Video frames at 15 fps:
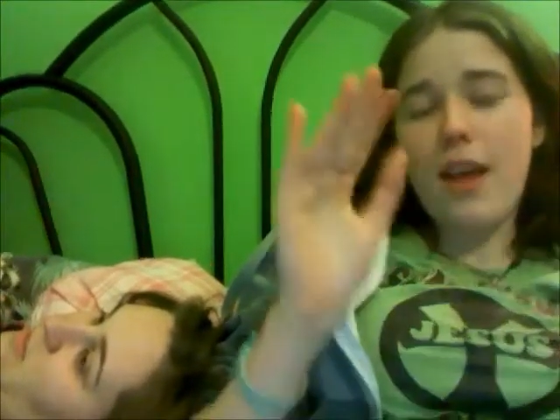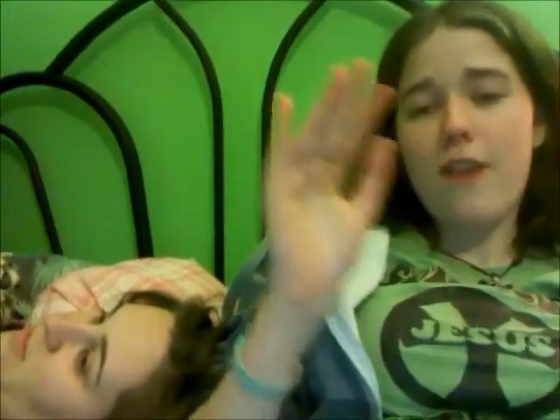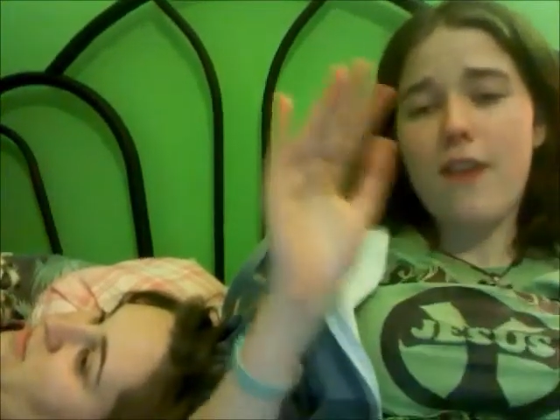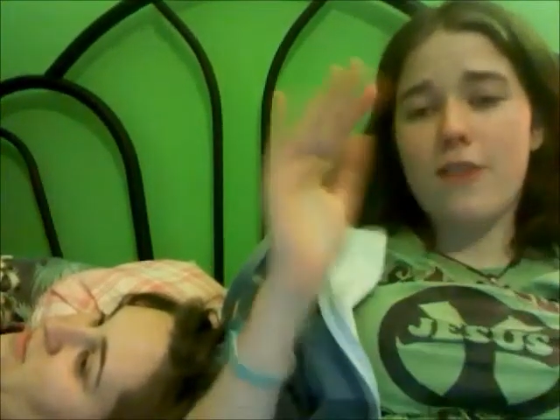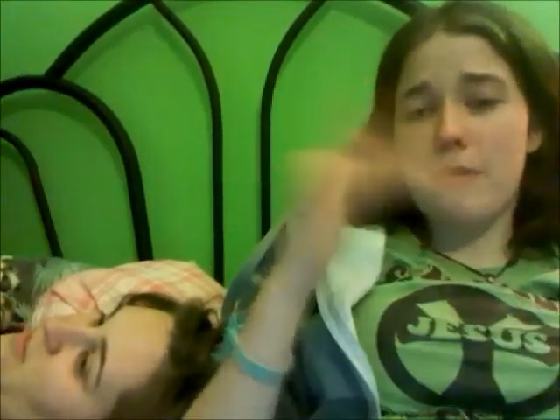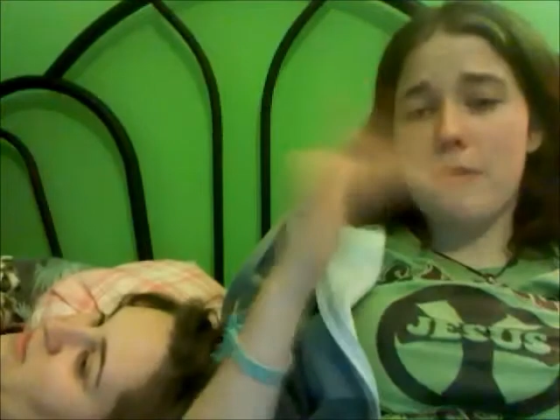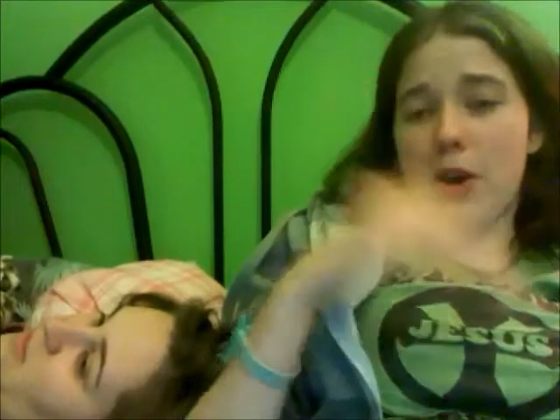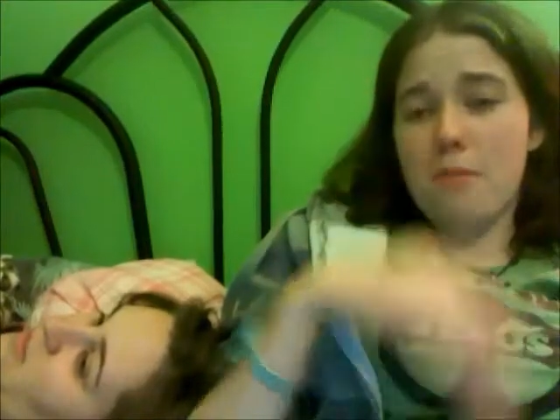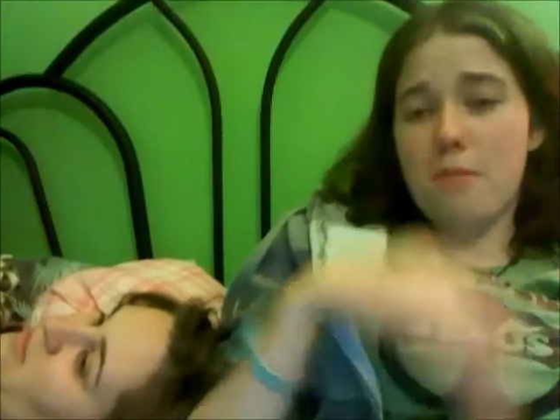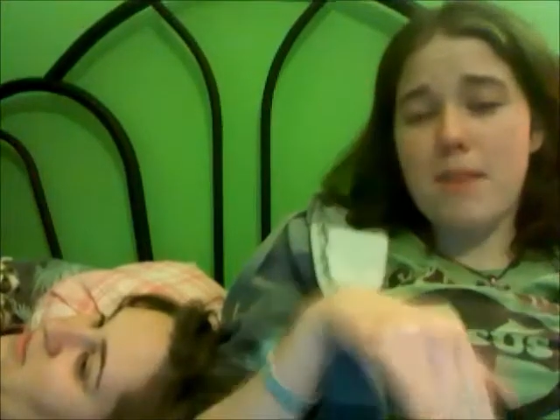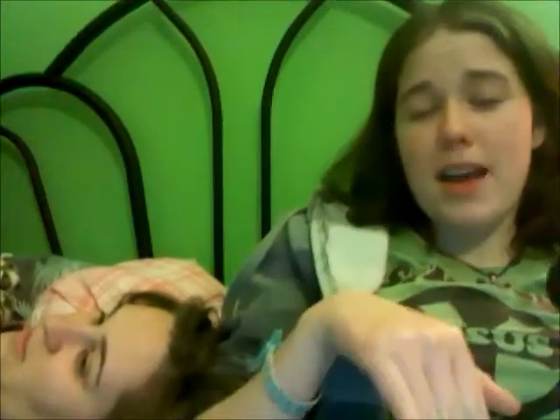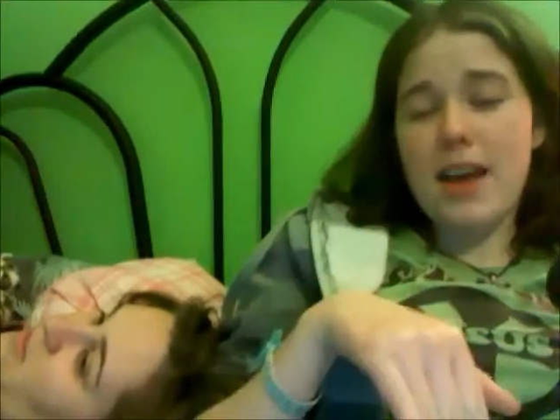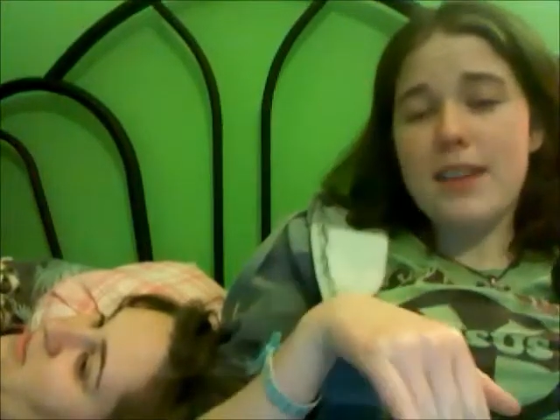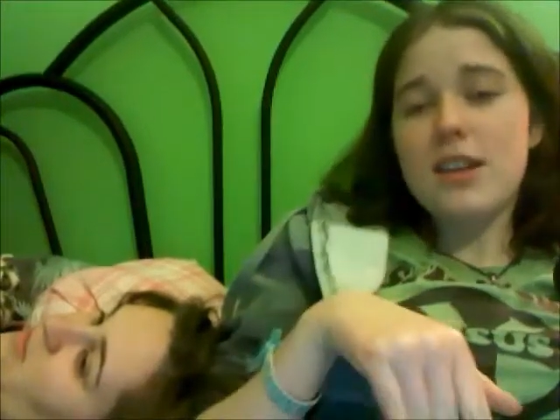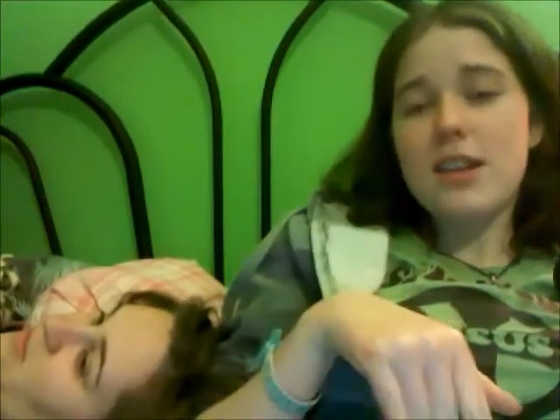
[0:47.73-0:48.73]
from her
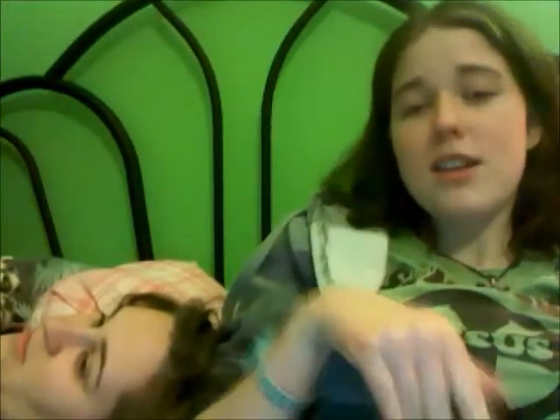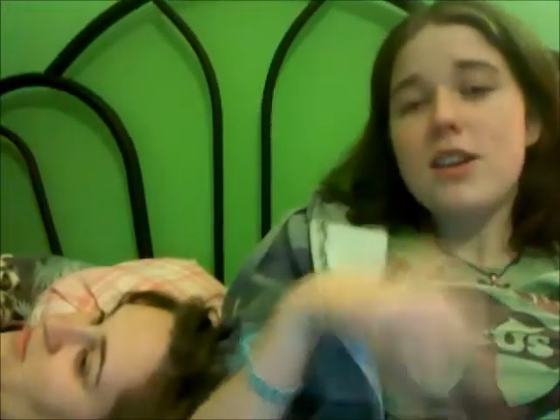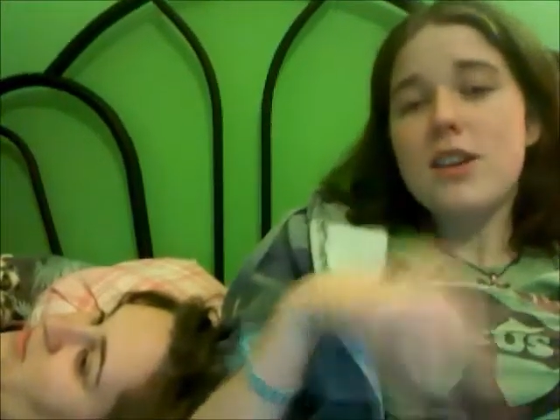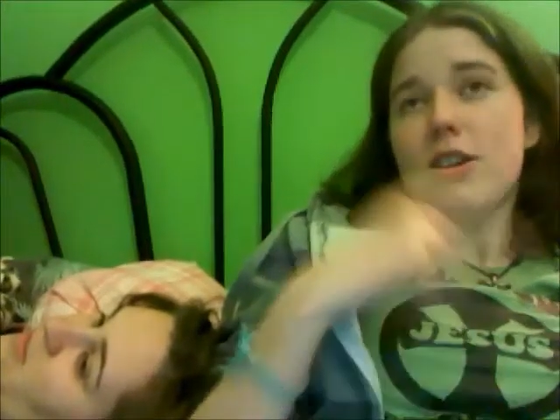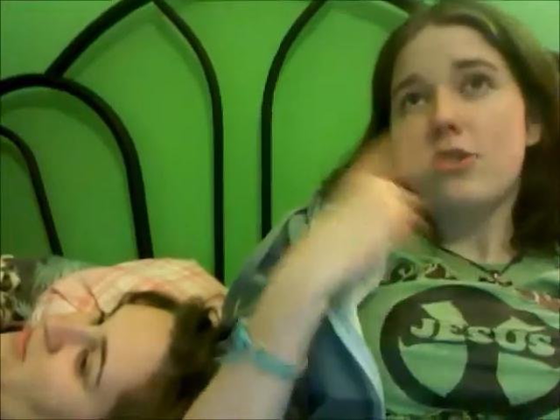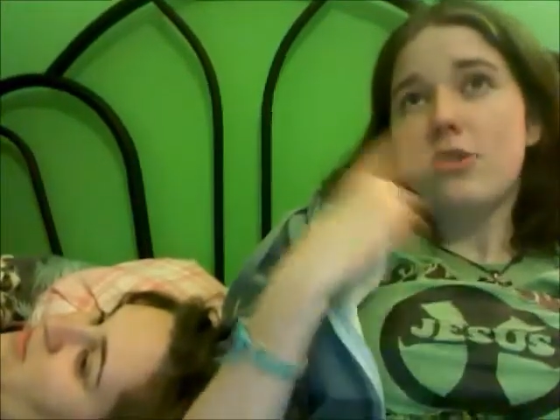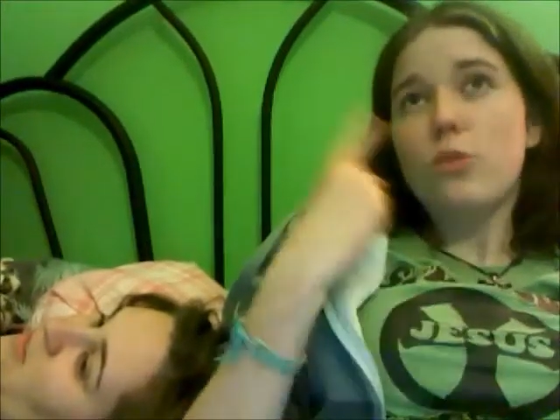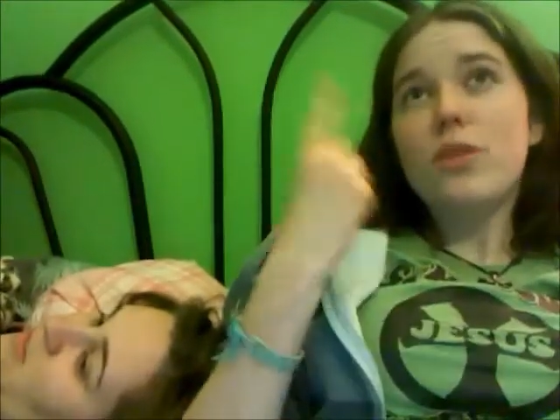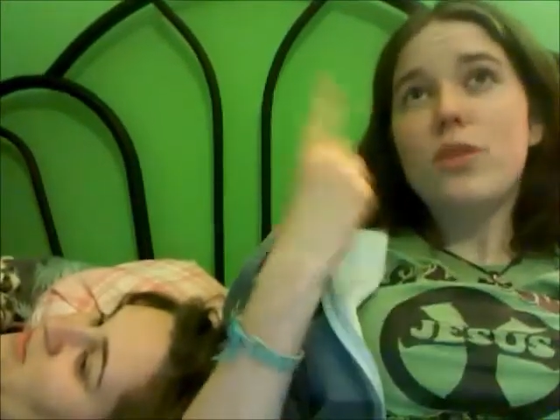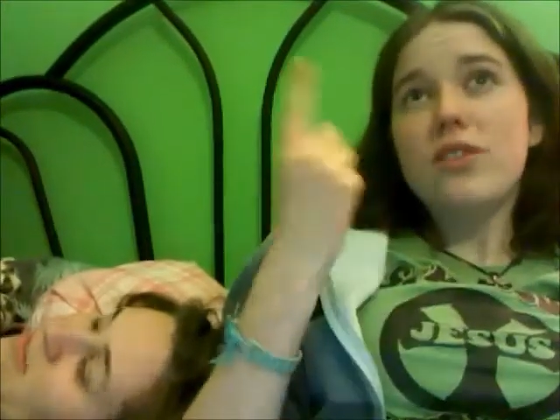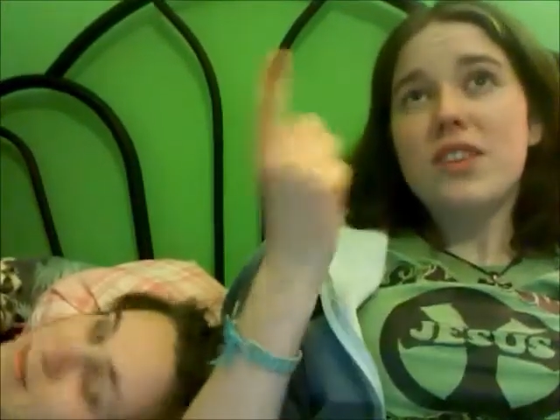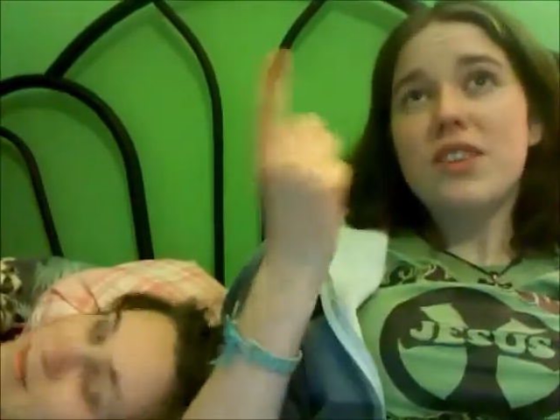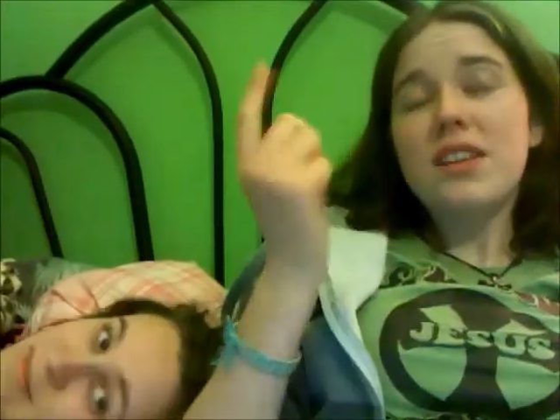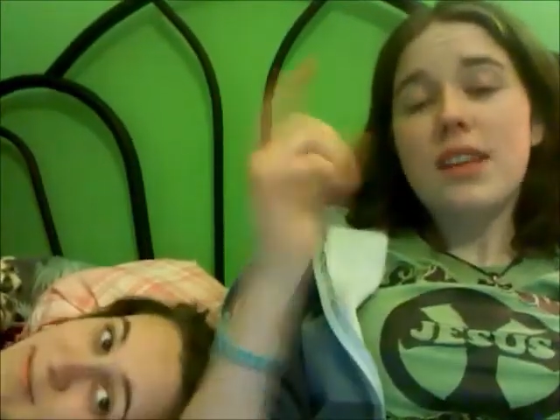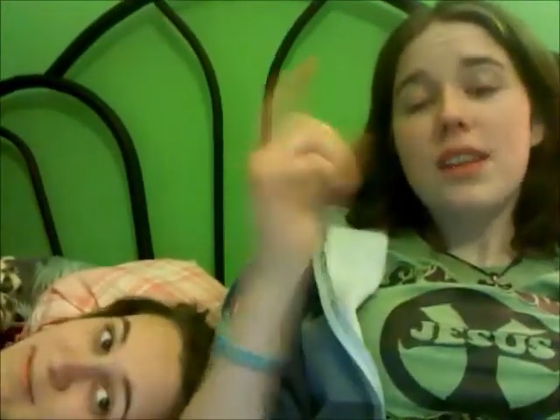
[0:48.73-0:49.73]
bed to the
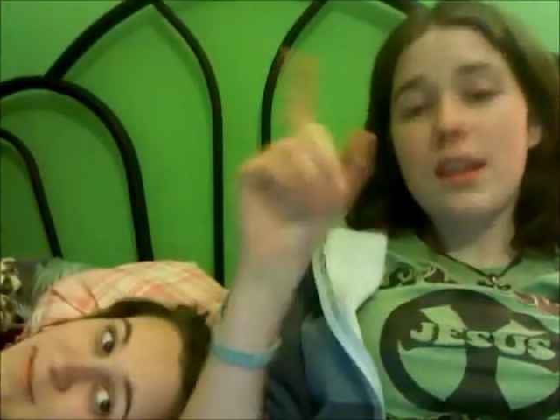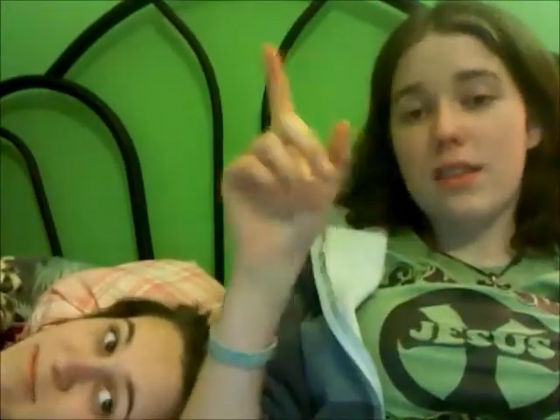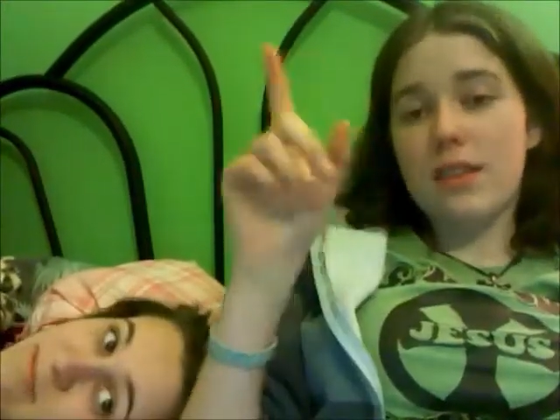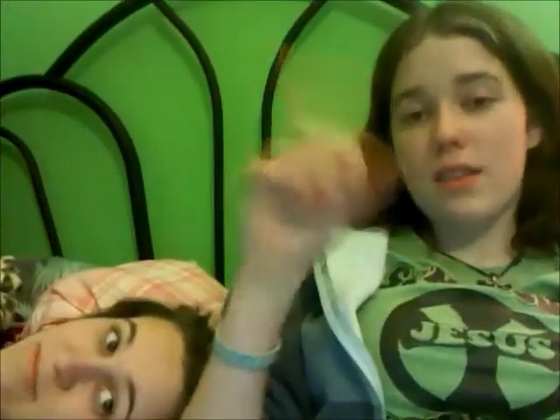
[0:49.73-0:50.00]
ceiling,